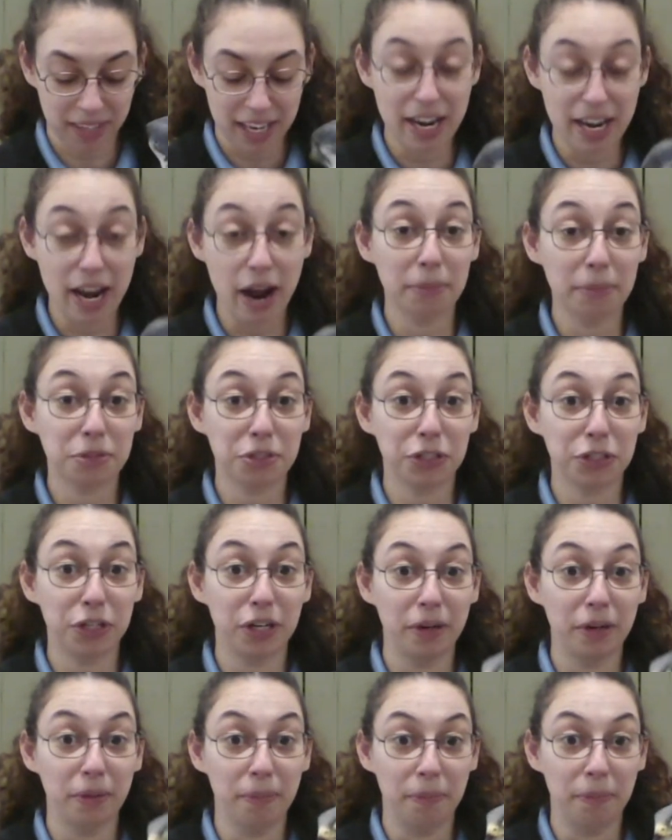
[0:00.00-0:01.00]
Now, I'm
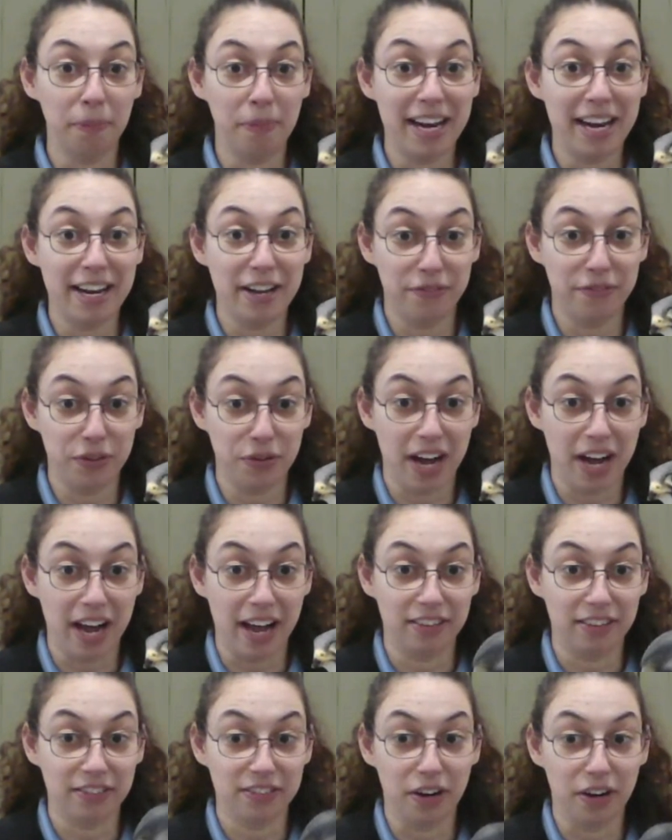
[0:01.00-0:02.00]
sure many of you
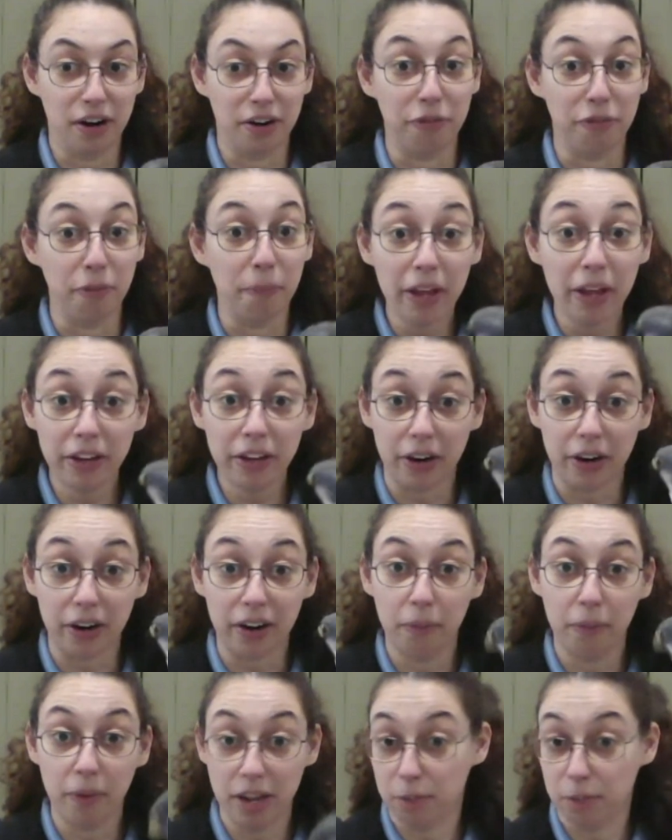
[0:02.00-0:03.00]
guys are
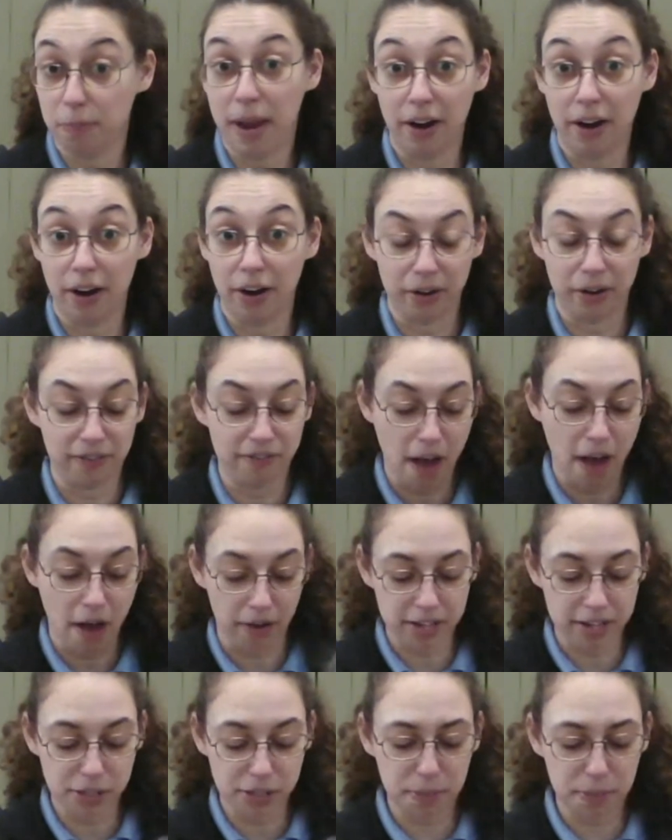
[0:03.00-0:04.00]
familiar with peregrine
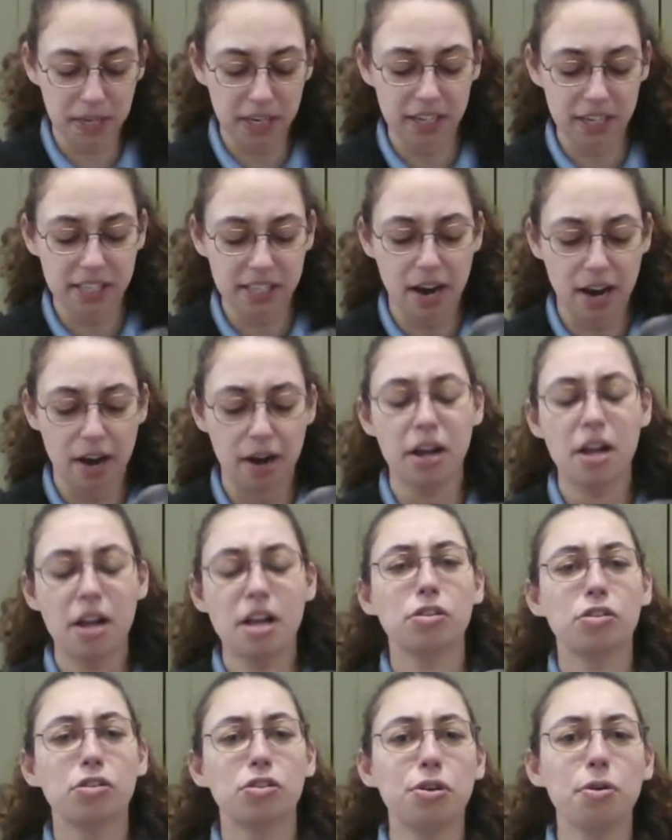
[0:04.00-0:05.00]
falcons because they are
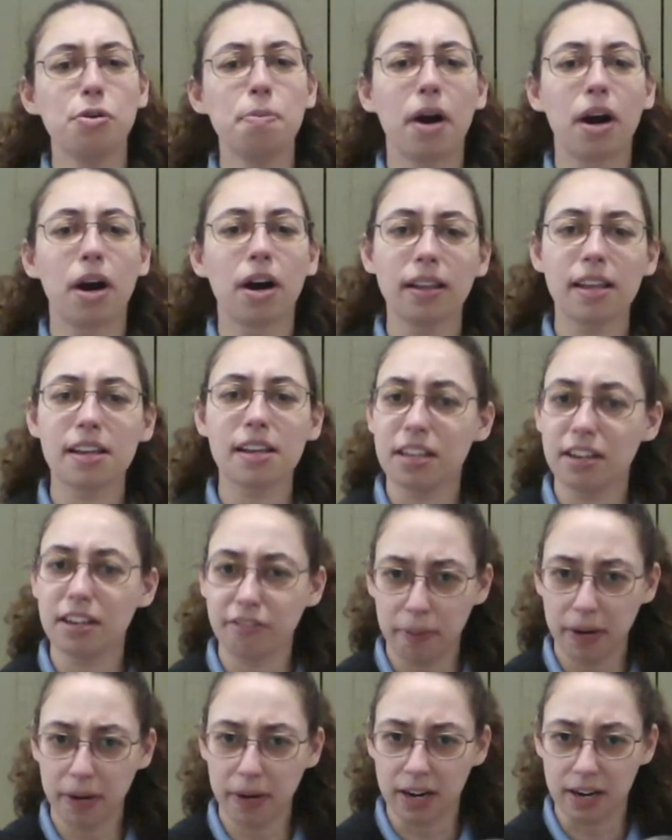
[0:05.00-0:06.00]

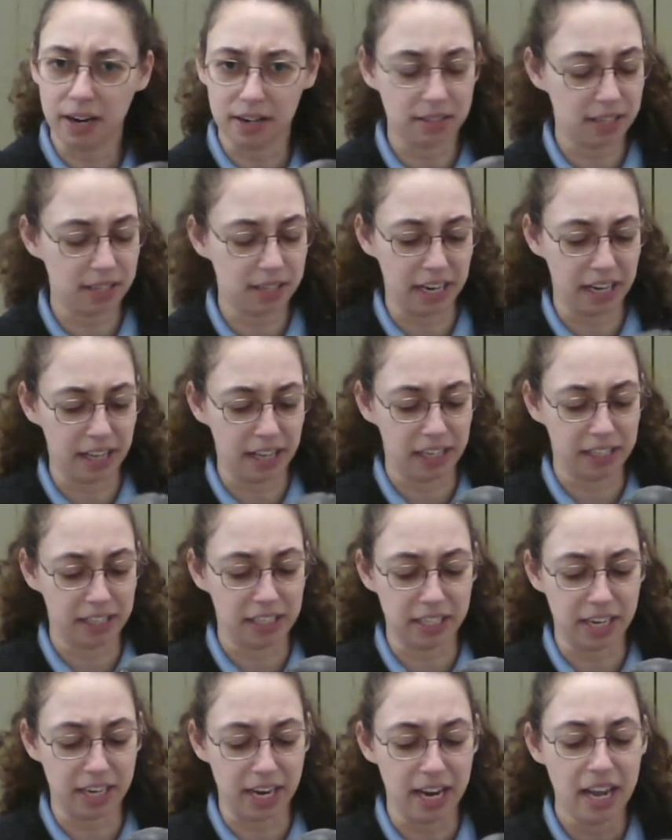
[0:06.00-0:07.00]
superlative birds, as I like
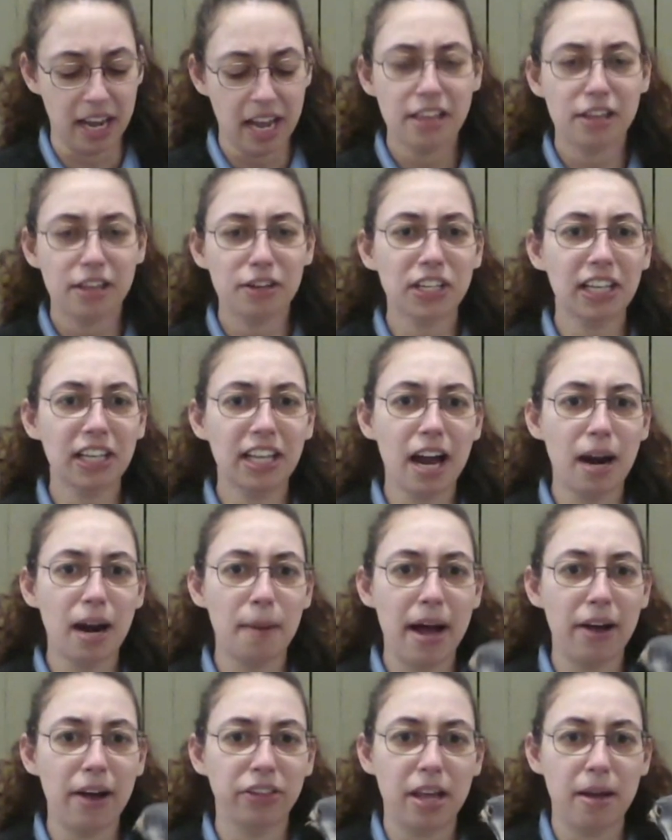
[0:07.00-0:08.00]
to say. There's a lot
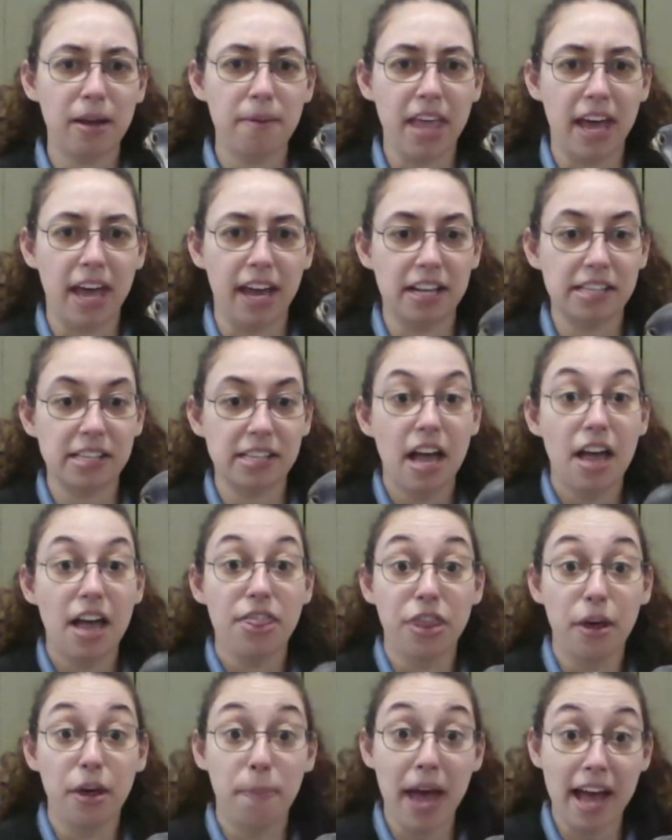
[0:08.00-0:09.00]
about them that is
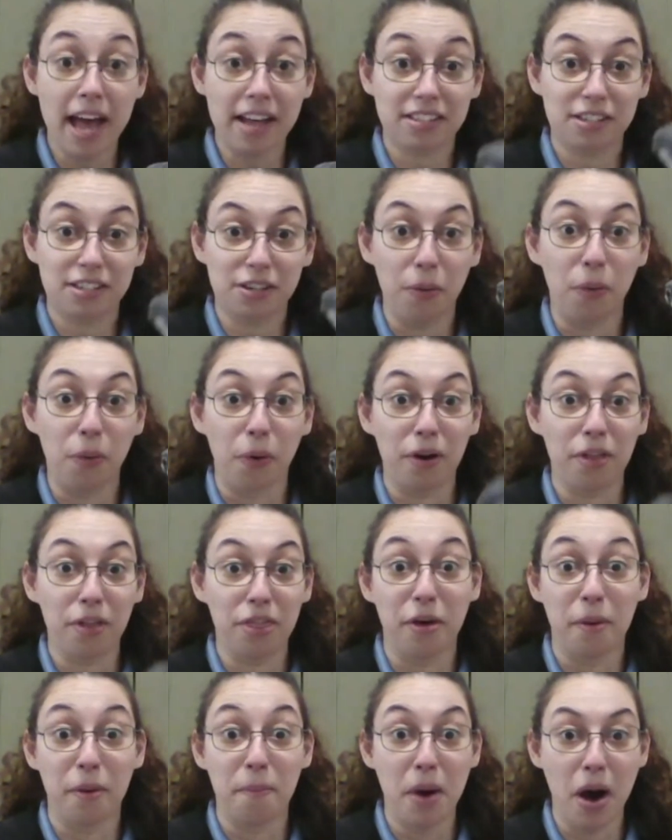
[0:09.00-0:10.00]
the best or
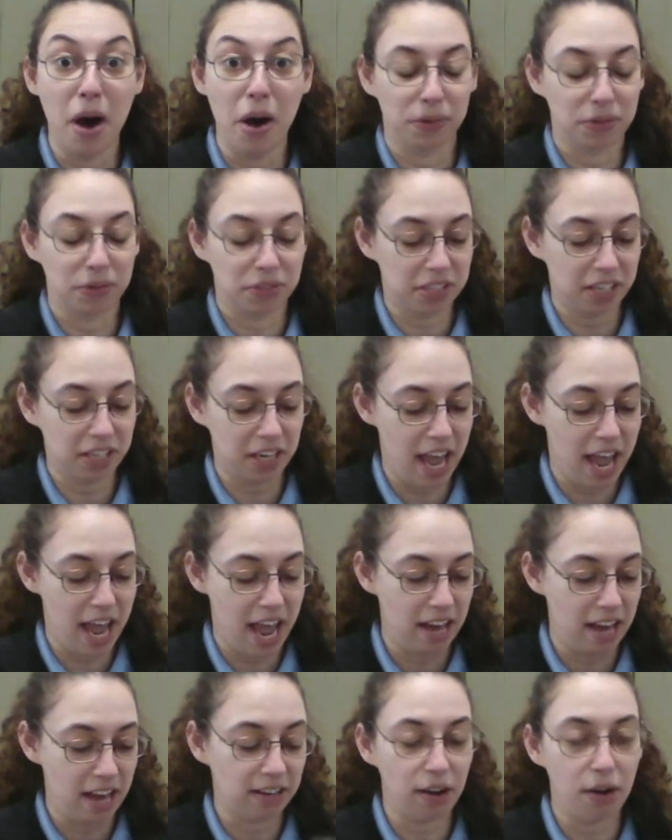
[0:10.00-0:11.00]
the most,
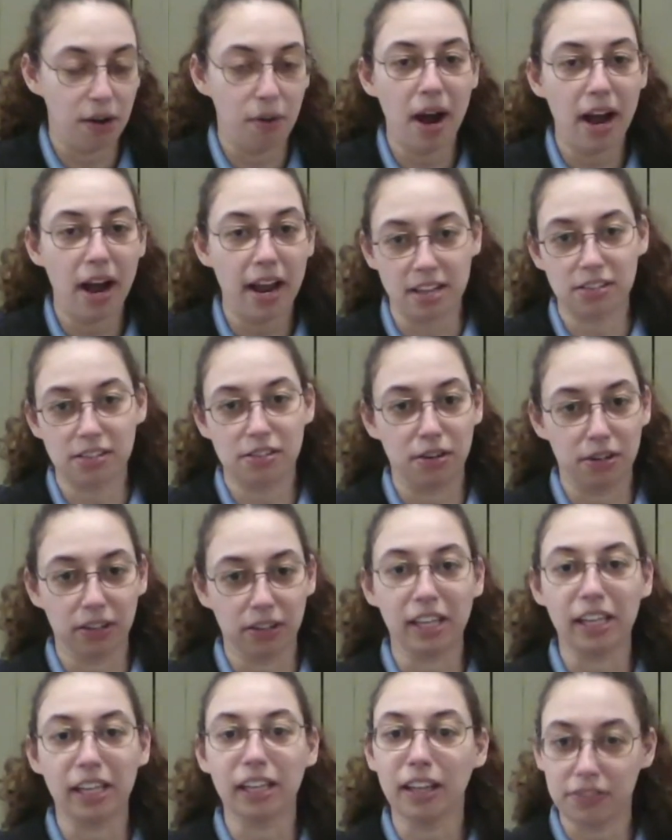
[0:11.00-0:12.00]
and Hawaii
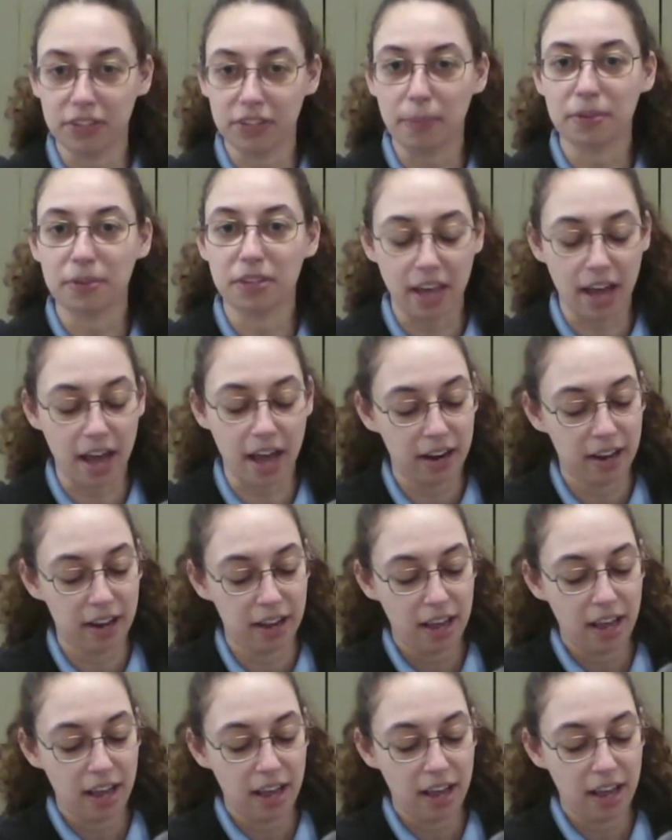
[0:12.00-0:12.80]
certainly lives up to that.